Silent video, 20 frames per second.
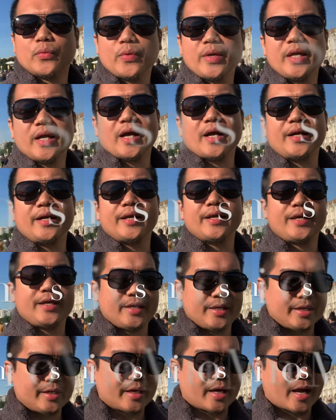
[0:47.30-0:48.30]
We are
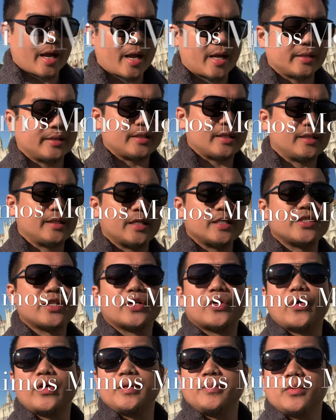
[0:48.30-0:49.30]
here at the
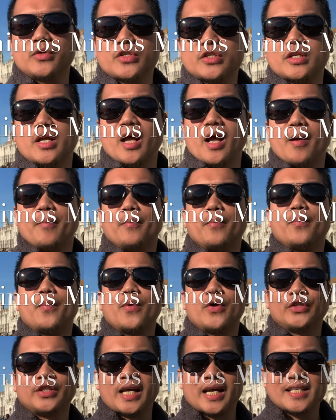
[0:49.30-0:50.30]
Jerónimos
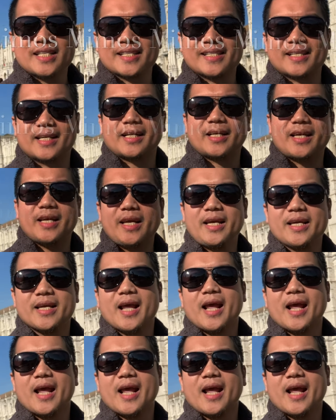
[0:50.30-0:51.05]
Monastery